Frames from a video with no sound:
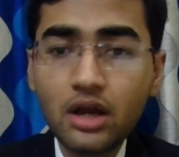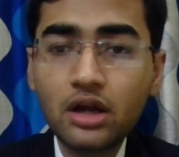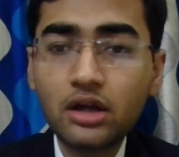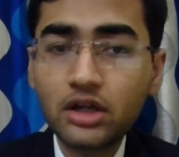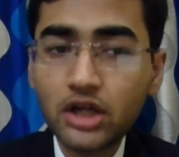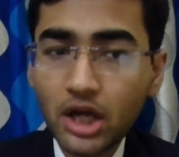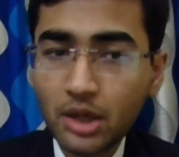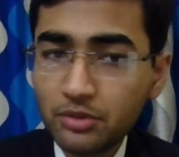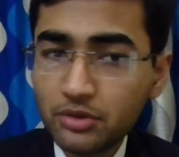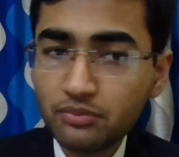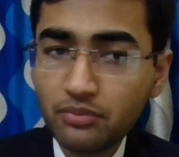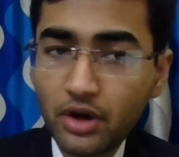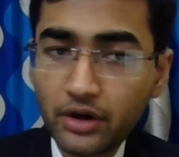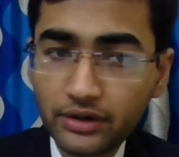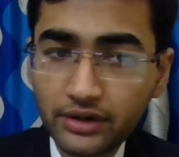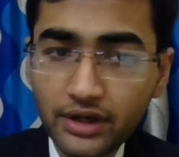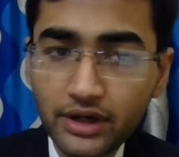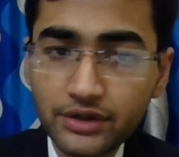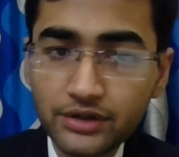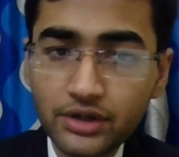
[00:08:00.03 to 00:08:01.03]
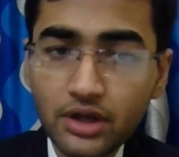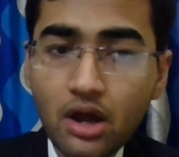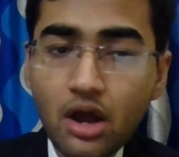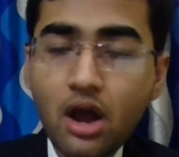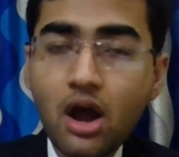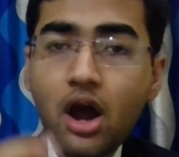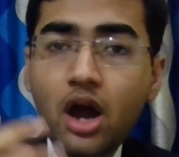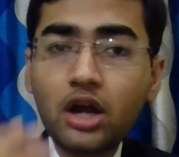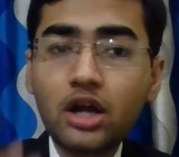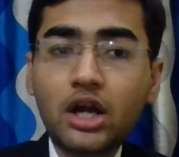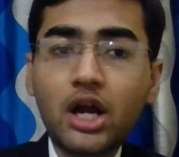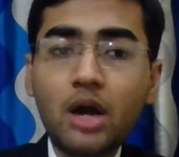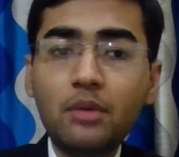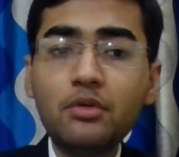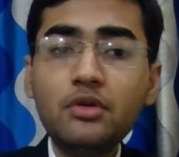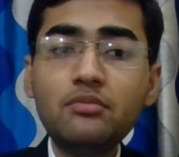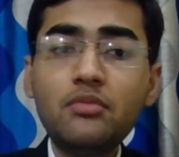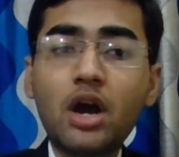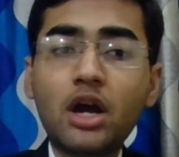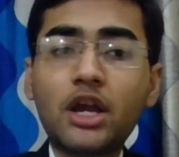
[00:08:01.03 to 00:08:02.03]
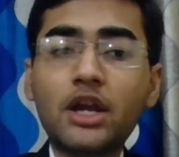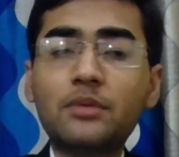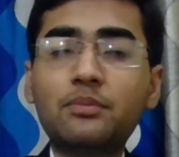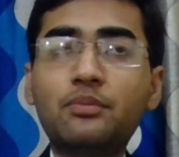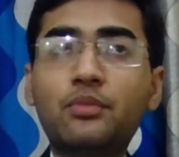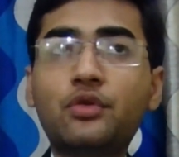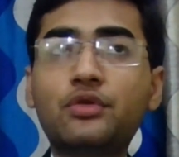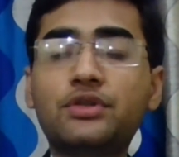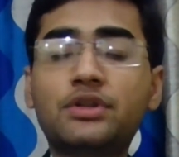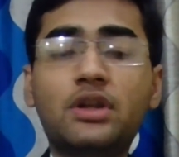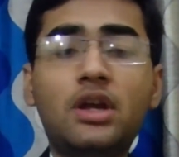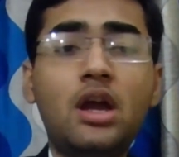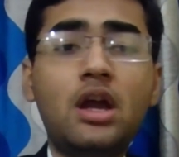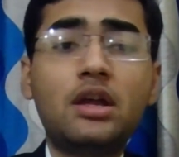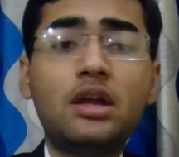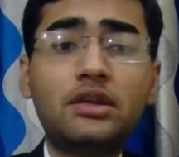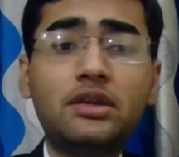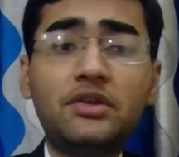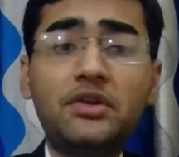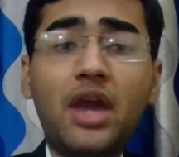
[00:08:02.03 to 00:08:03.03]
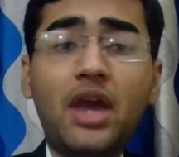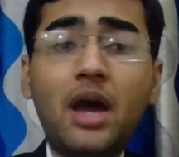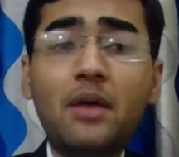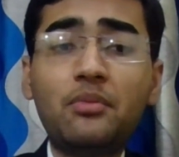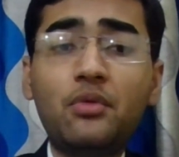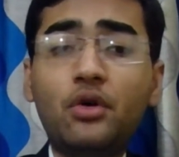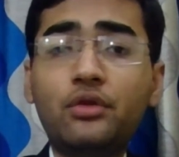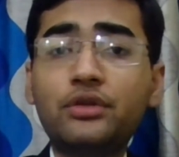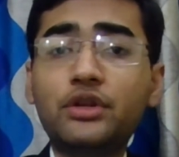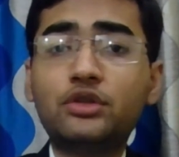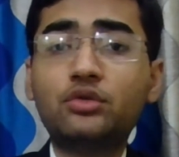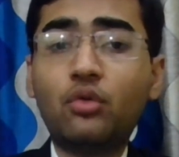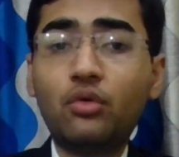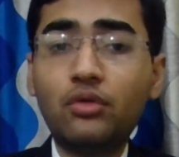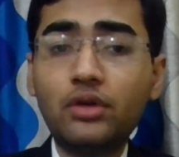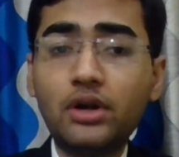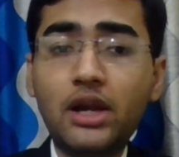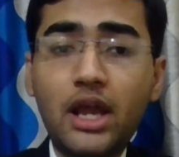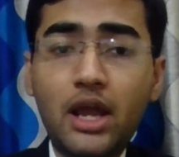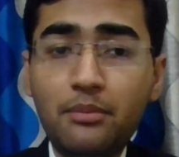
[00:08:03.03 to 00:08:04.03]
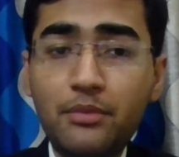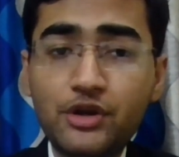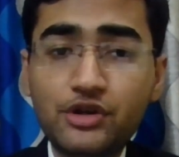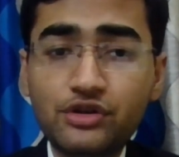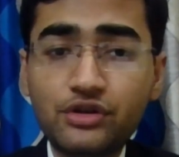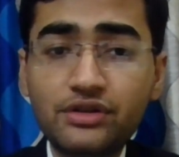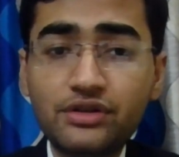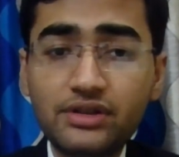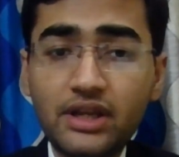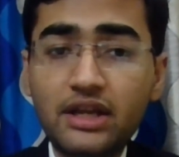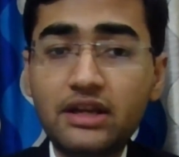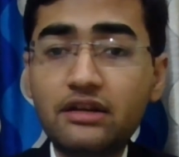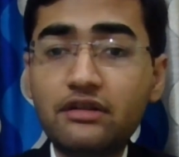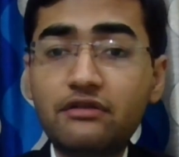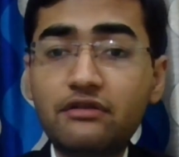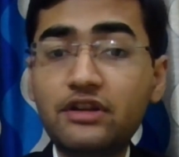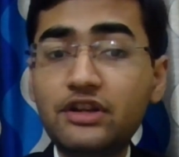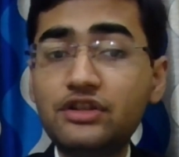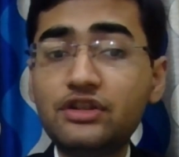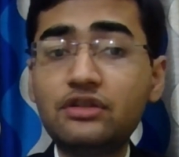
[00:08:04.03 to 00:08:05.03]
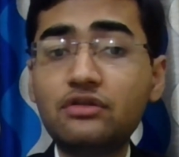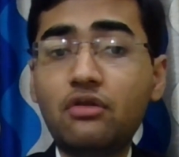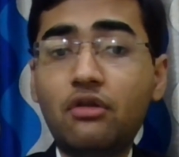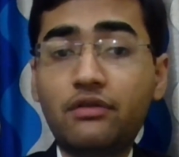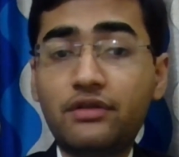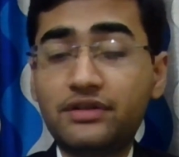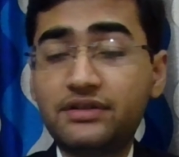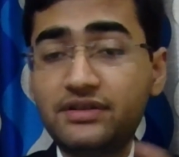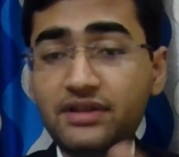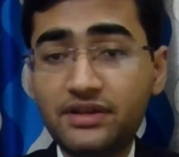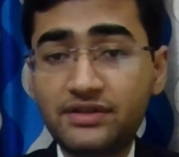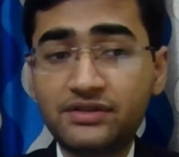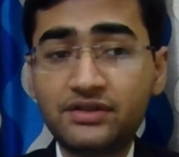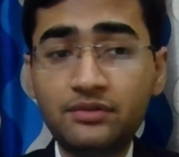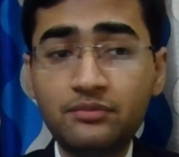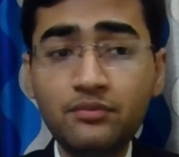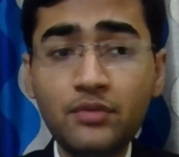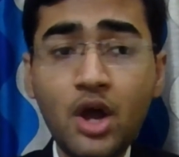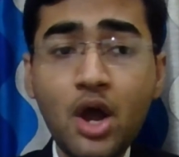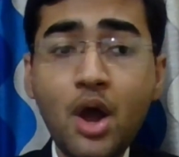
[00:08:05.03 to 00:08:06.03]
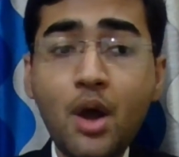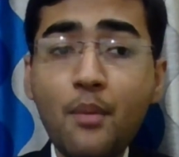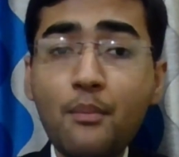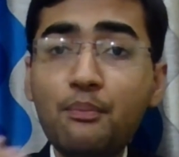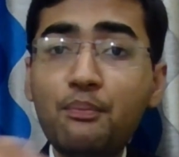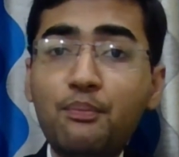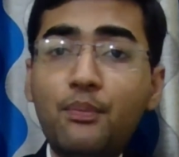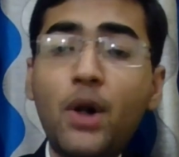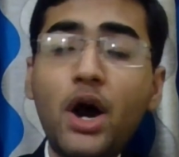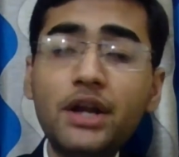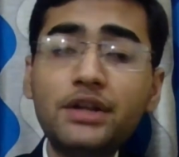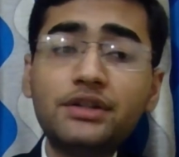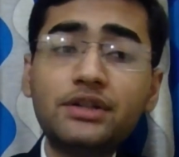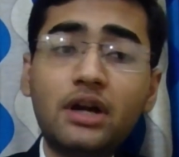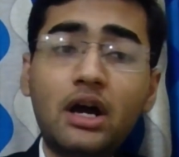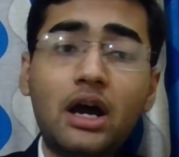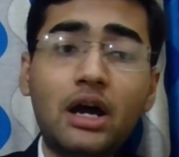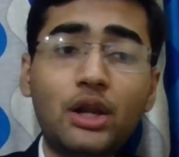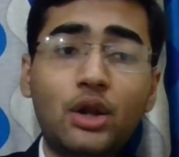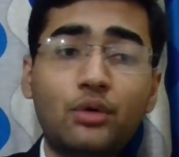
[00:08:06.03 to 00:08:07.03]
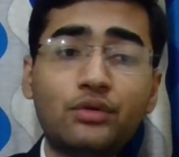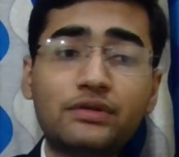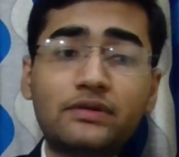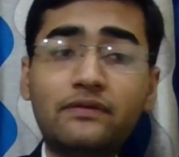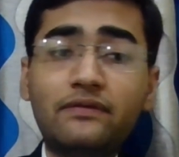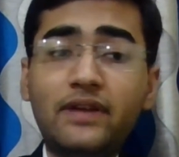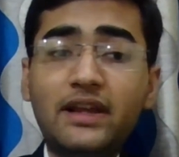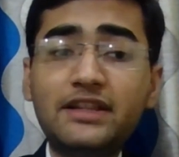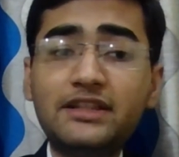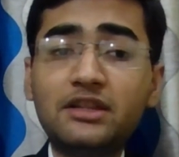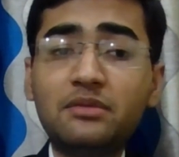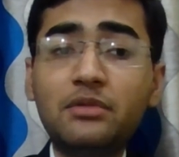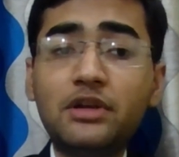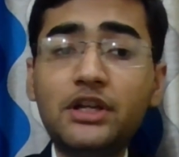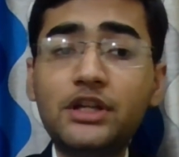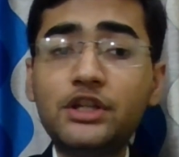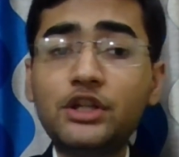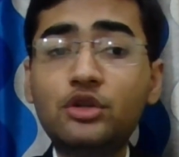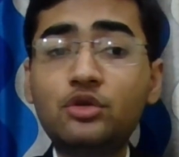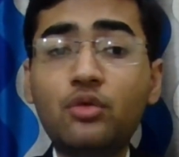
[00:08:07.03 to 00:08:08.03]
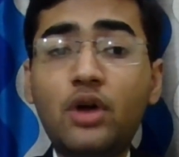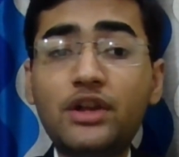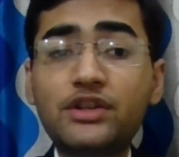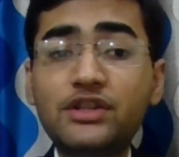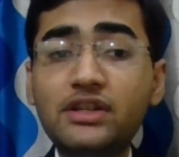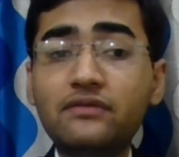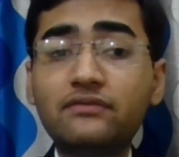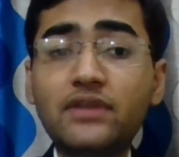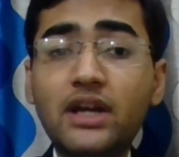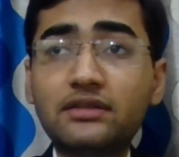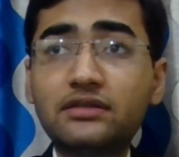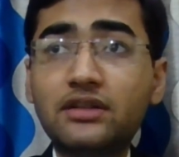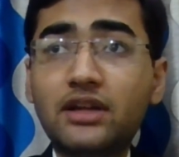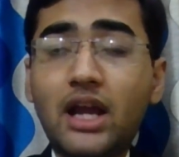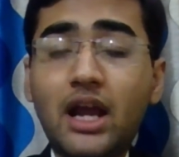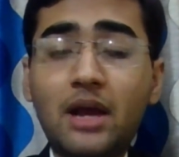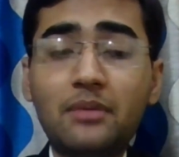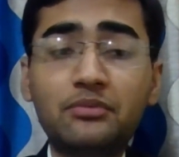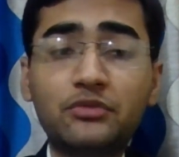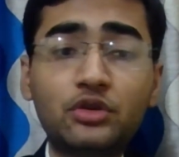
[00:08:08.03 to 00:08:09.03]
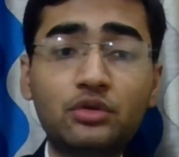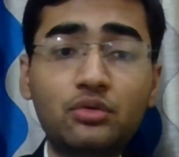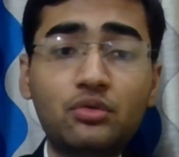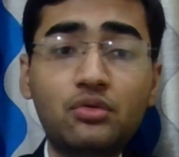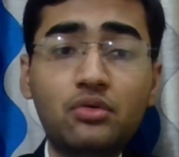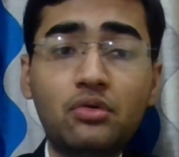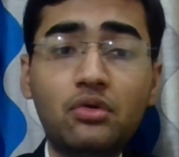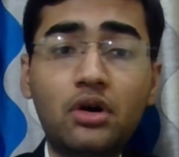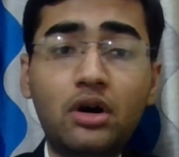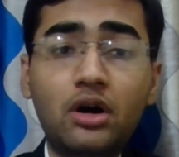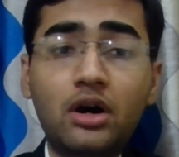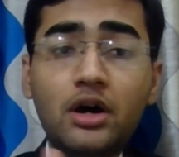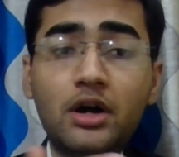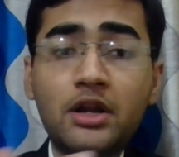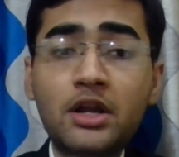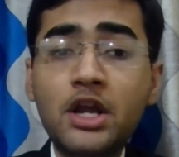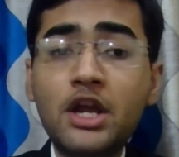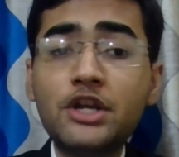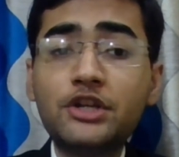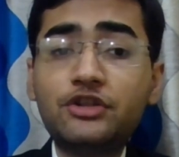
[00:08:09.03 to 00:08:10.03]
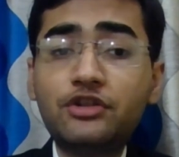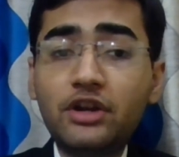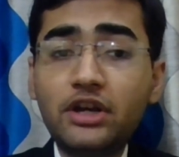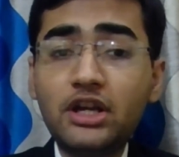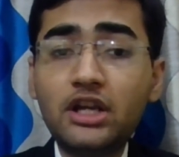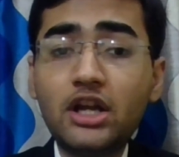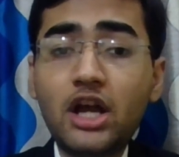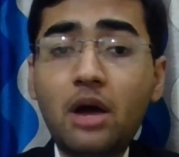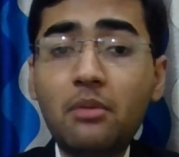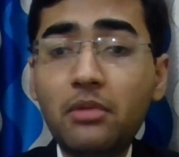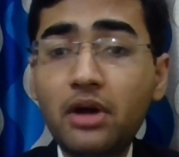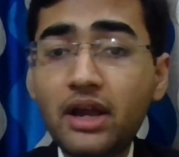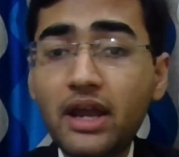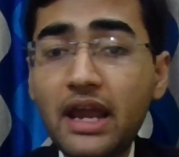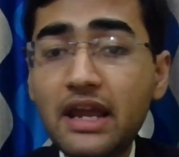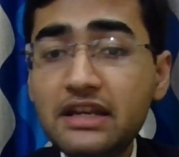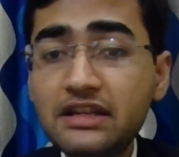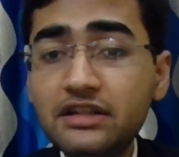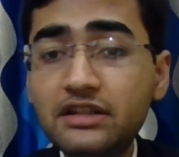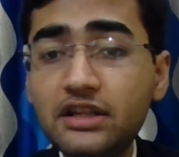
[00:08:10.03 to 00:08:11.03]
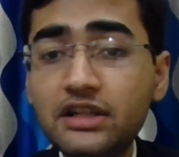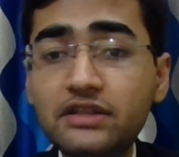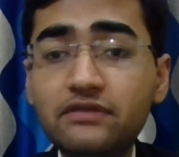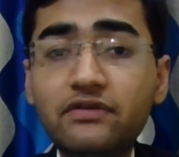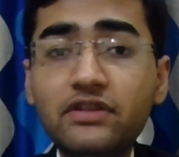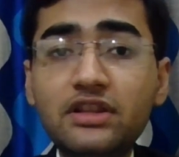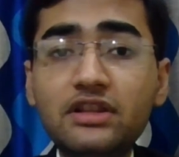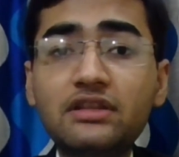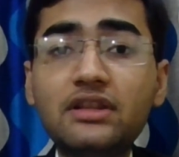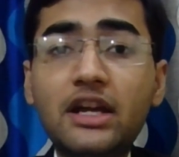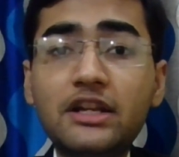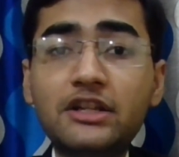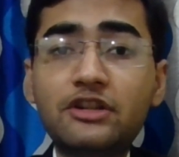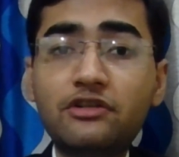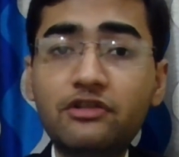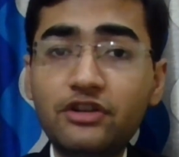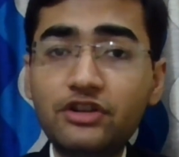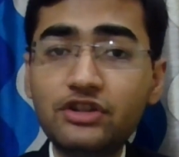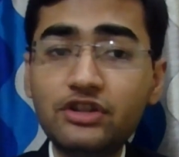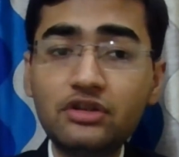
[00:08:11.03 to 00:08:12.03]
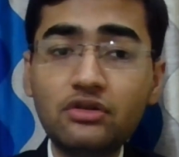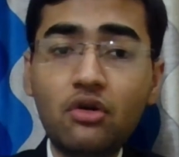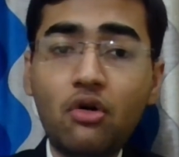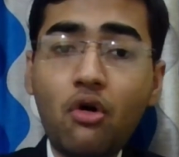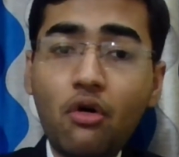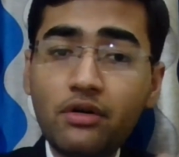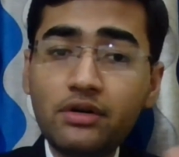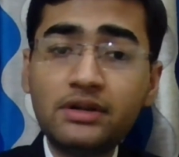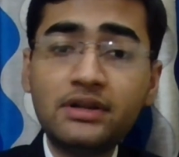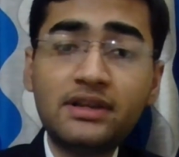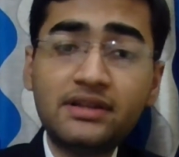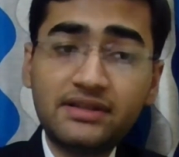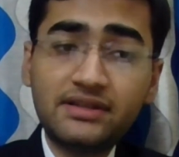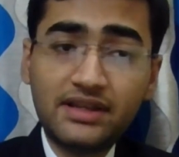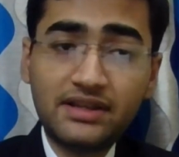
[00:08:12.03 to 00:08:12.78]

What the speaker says: market. A carbon market puts cap on the total emissions in a region or a system, but allows flexibility to achieve that cap through trading among entities within that region or system.